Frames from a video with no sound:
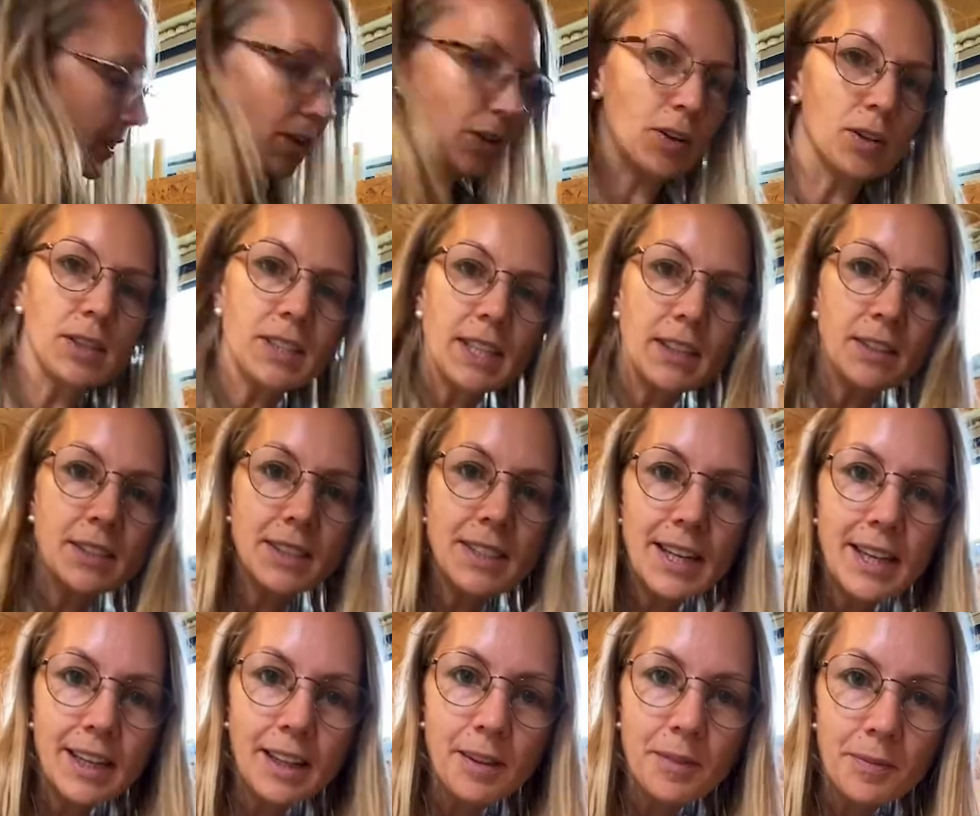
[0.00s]
cocktail
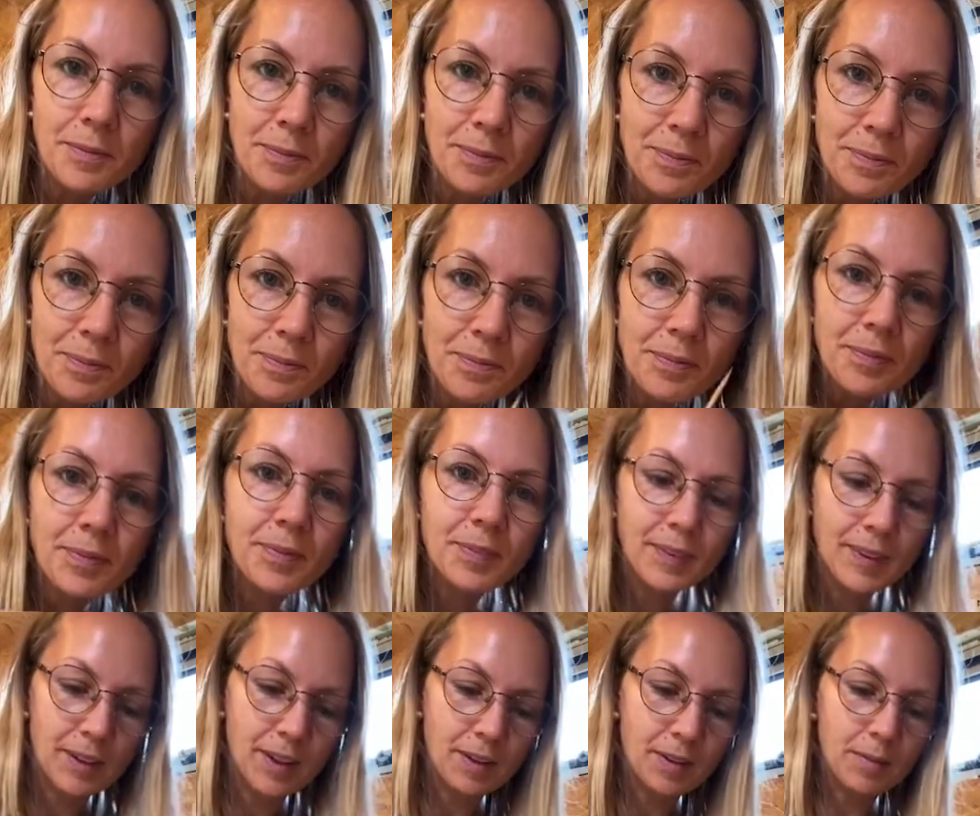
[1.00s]
stick,
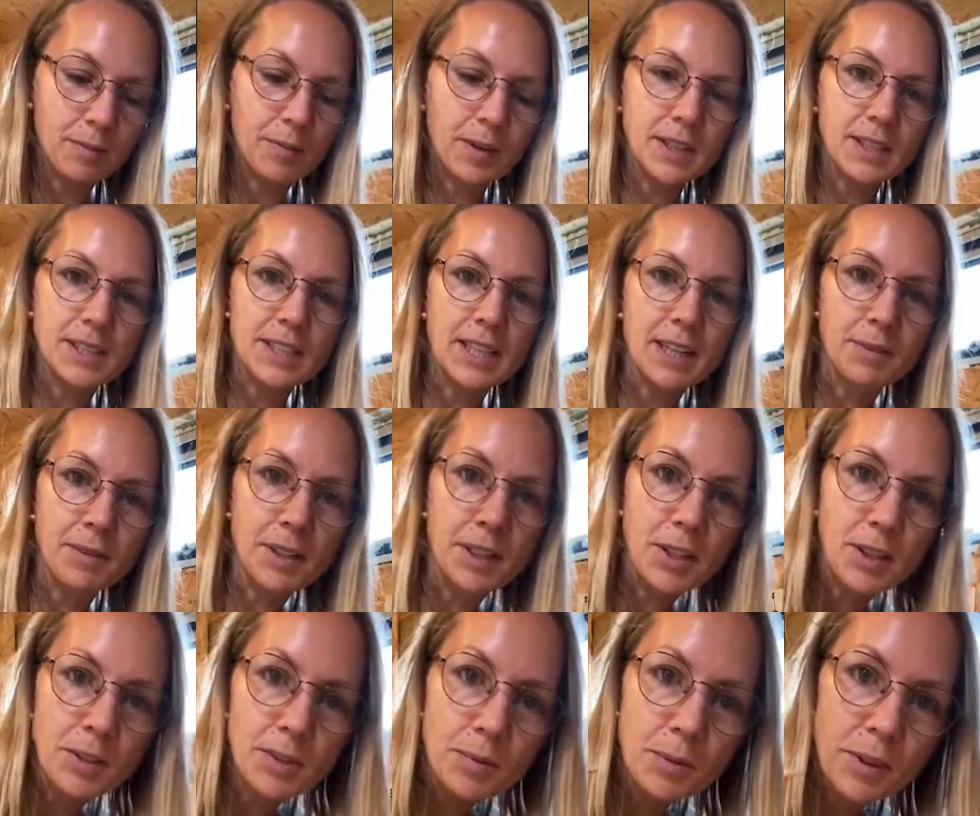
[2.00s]
but today I'm going to
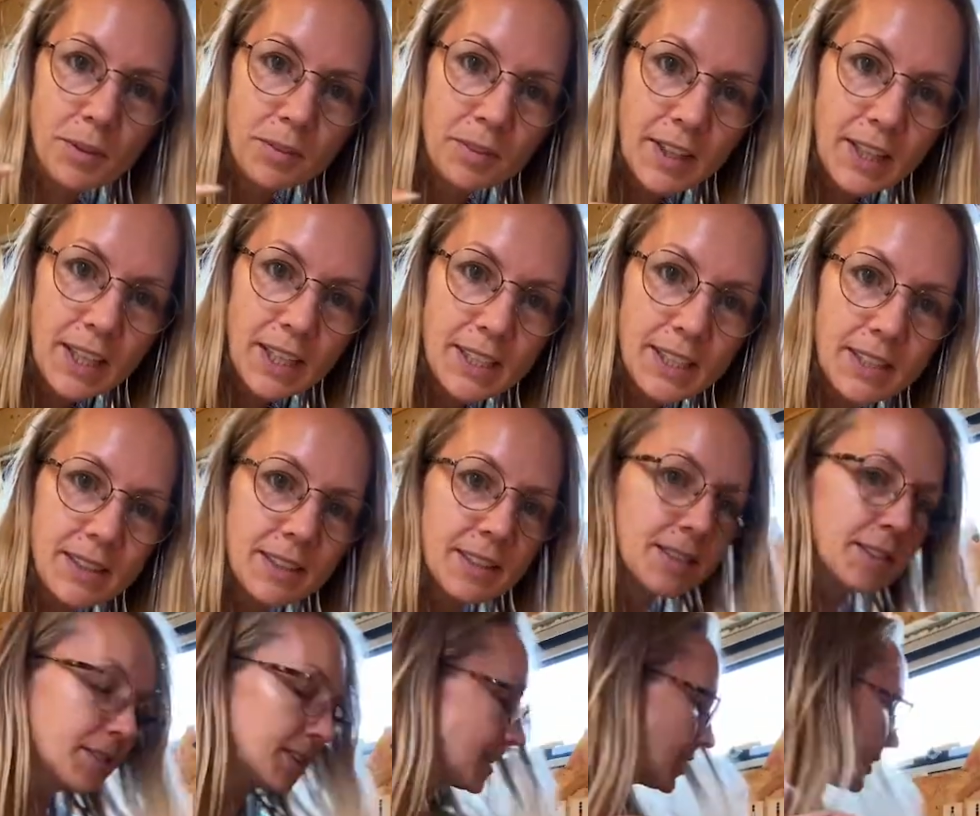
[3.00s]
use one of these,
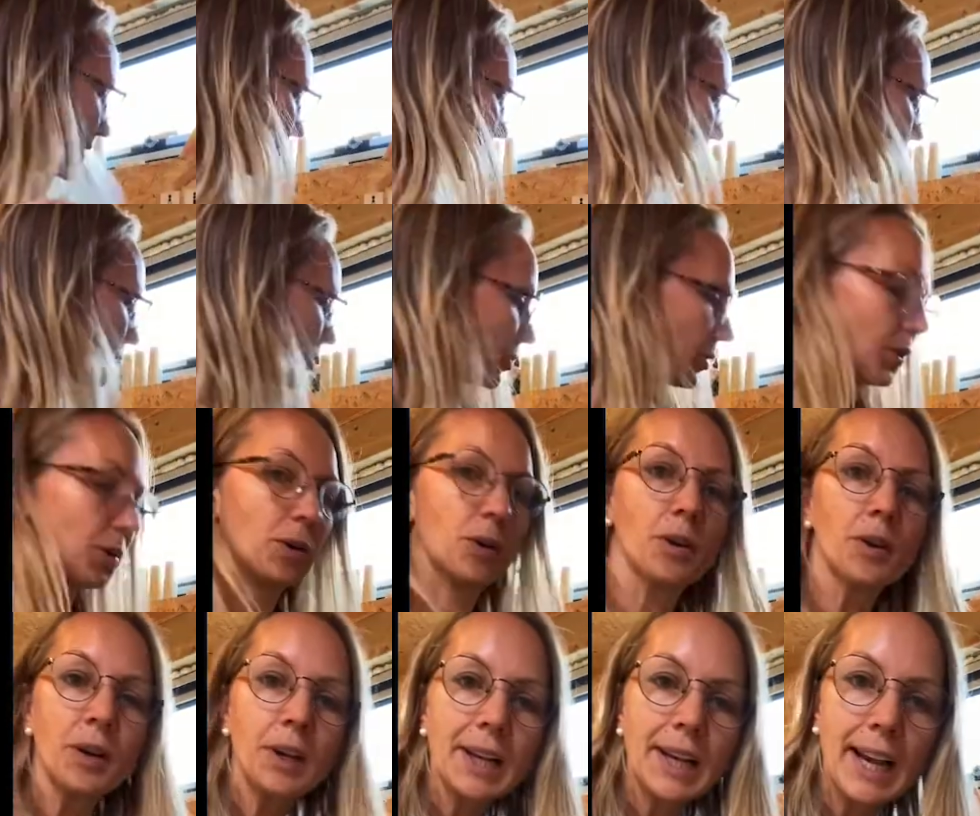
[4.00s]
which is a tool for
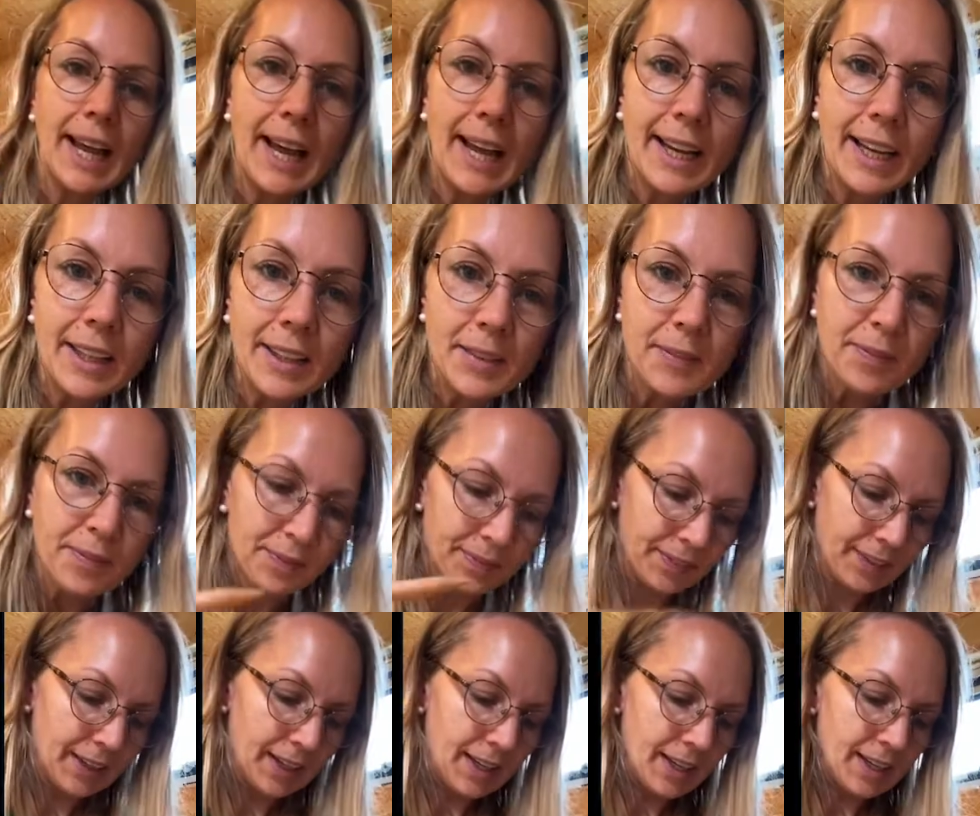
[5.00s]
clay.
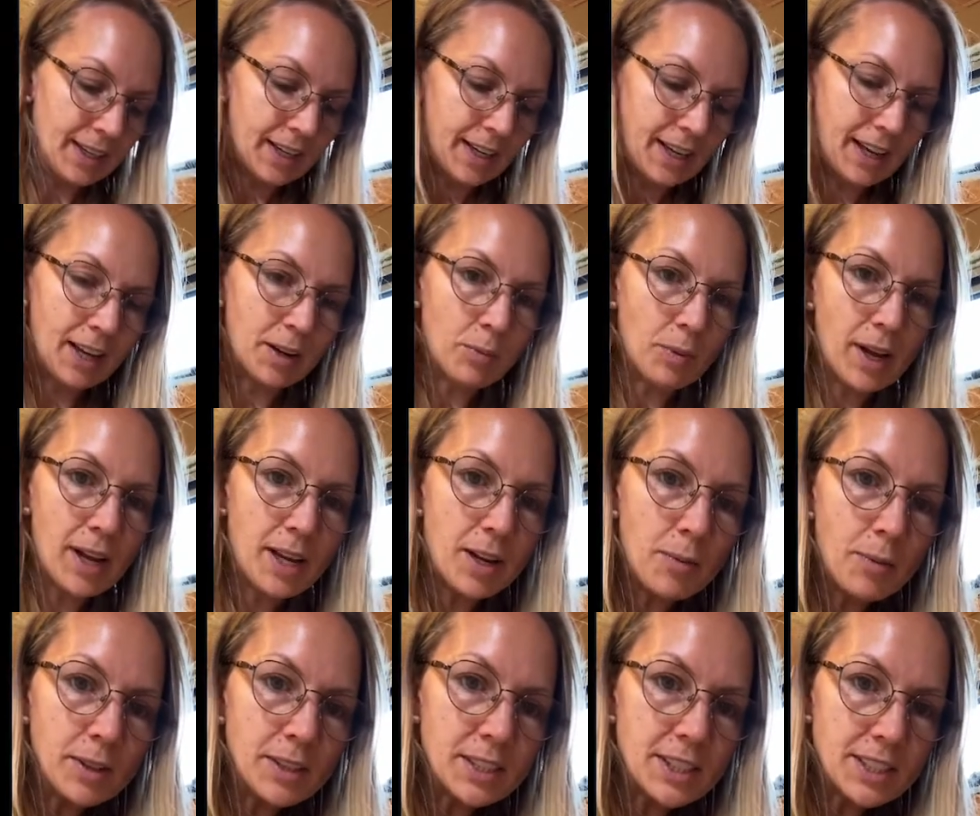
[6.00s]
And where you
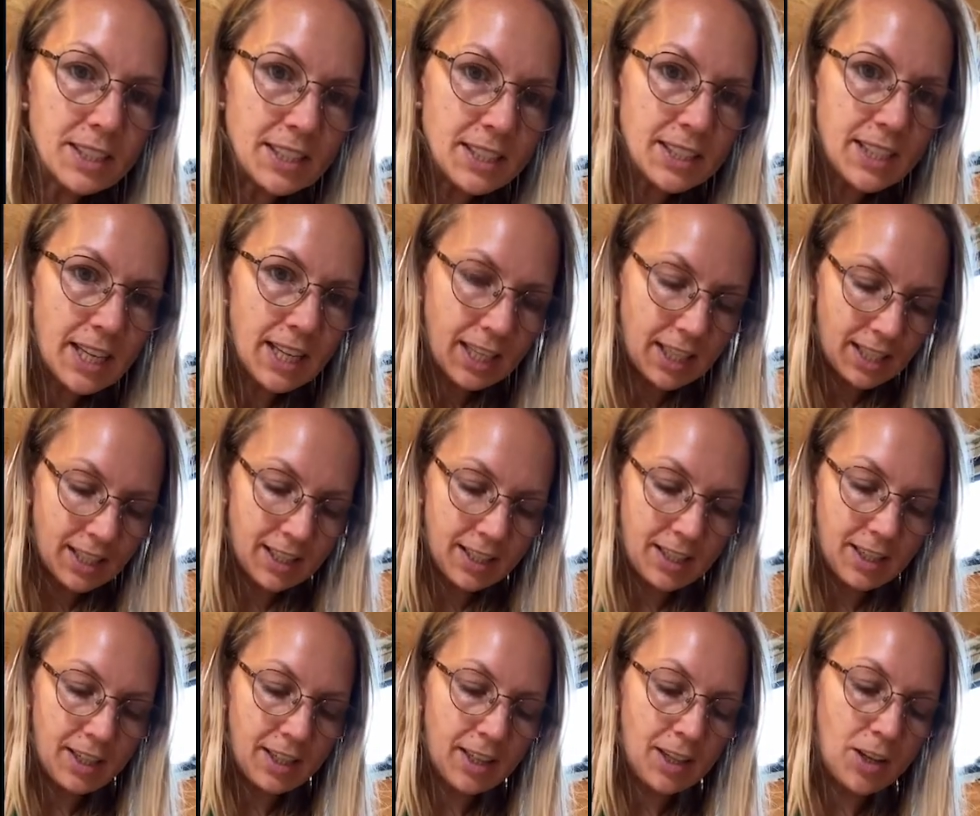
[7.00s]
want to stick
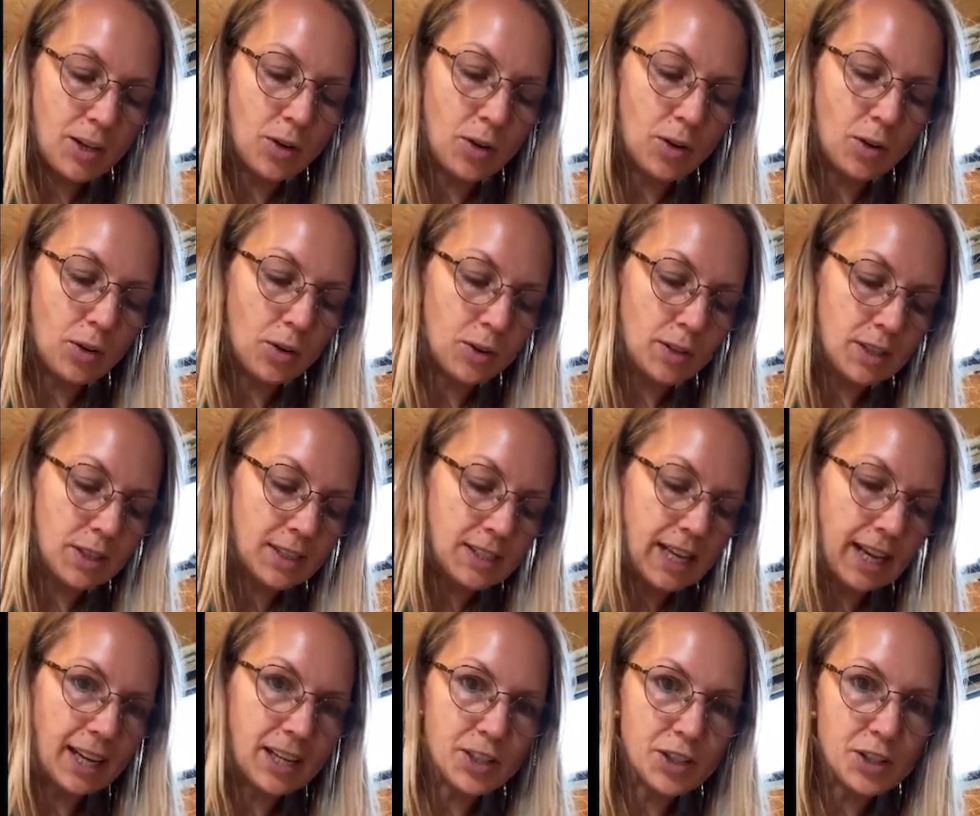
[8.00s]
your
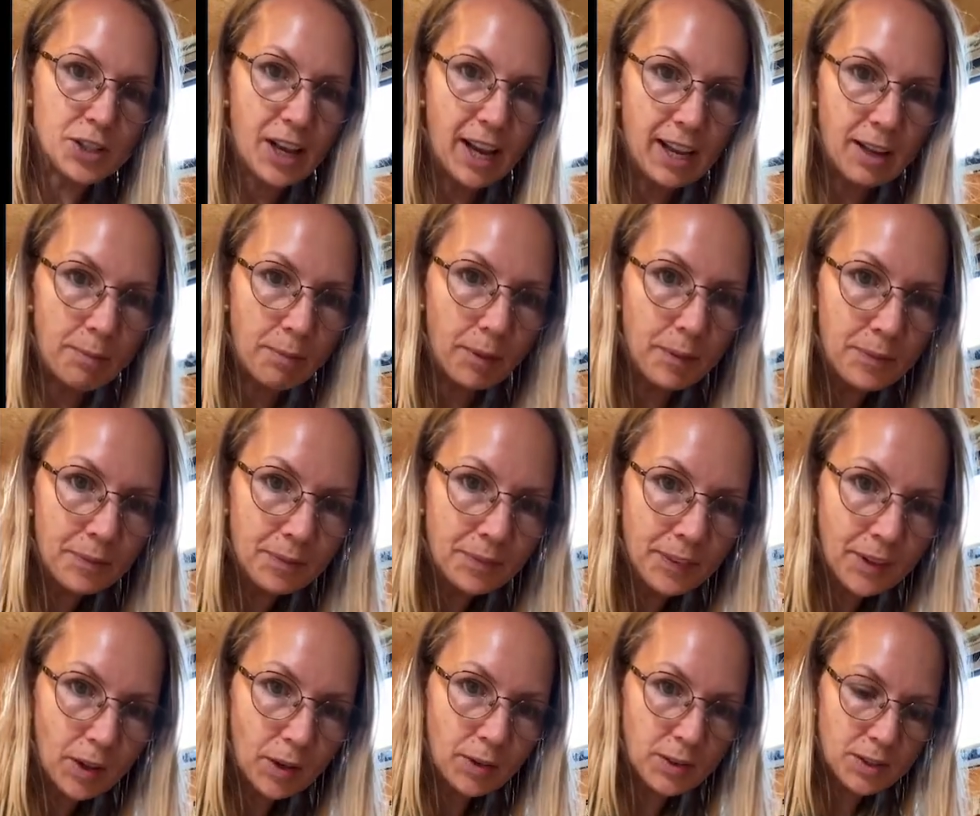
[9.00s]
second shape
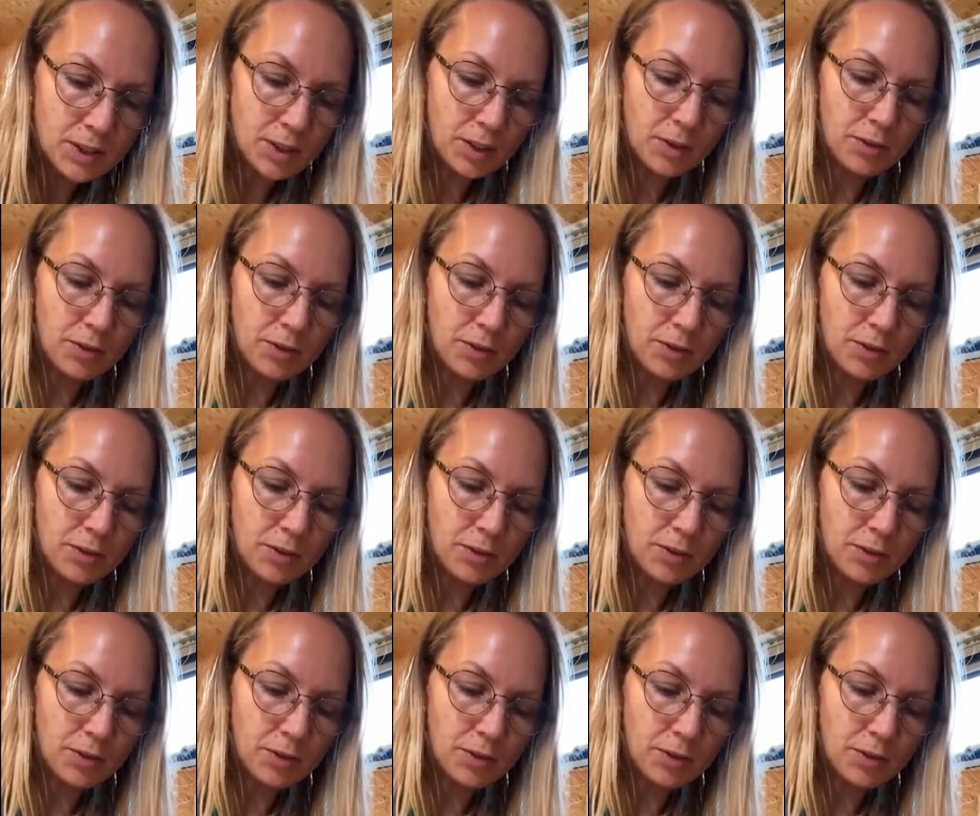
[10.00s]
onto your